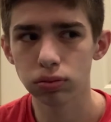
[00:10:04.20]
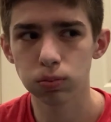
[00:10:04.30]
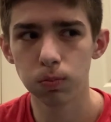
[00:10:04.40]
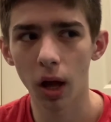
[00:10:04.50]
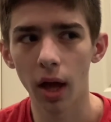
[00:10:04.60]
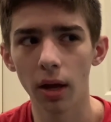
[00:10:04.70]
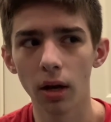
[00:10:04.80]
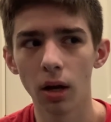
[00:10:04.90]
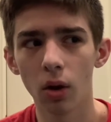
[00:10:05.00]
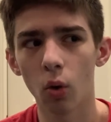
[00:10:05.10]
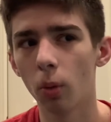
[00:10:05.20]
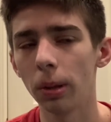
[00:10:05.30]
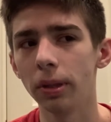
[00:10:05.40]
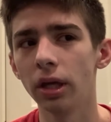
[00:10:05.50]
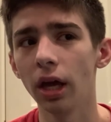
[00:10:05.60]
But or
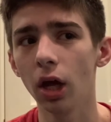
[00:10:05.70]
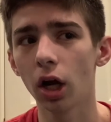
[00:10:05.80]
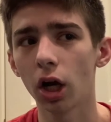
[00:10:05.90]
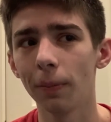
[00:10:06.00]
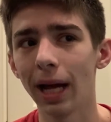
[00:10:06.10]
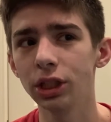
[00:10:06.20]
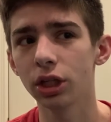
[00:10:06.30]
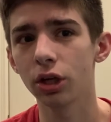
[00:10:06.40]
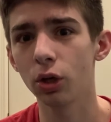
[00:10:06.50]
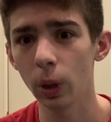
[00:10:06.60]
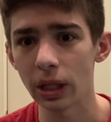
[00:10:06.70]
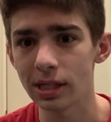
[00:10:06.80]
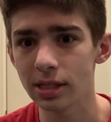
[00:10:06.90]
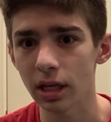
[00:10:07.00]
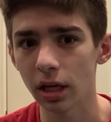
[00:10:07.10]
maybe her magic couldn't
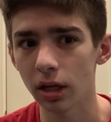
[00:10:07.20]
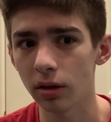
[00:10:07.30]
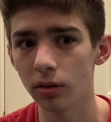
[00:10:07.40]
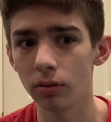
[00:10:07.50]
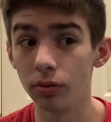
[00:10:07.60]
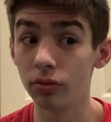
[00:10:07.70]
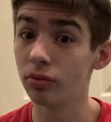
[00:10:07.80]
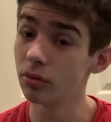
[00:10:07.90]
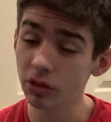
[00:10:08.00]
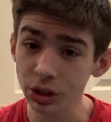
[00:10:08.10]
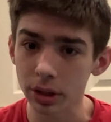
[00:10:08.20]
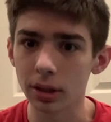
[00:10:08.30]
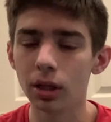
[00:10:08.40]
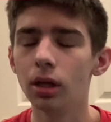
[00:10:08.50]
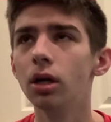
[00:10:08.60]
save Vision,
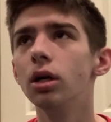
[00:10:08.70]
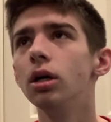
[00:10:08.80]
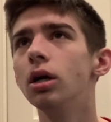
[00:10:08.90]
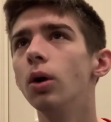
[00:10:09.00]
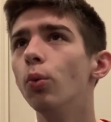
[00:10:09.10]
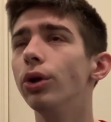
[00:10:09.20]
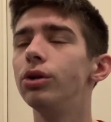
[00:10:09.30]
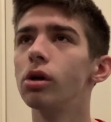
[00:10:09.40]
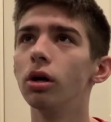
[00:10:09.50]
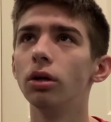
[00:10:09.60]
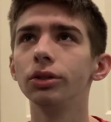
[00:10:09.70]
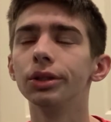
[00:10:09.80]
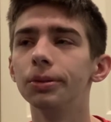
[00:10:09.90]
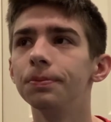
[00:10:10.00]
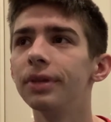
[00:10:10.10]
which
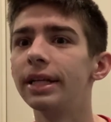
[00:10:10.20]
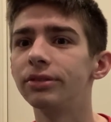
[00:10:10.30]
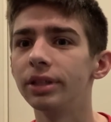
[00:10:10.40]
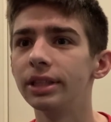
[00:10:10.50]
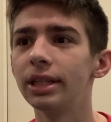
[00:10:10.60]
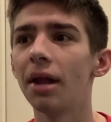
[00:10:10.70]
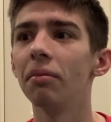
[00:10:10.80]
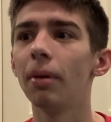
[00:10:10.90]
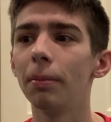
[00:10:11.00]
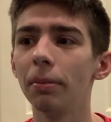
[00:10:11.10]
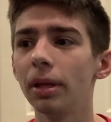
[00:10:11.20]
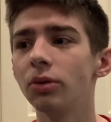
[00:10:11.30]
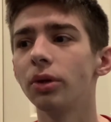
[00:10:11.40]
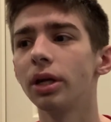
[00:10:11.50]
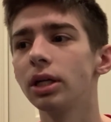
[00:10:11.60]
also that's really sad. And maybe that's
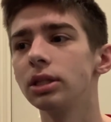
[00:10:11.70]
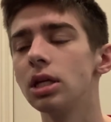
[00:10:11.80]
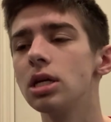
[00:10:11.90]
what it is.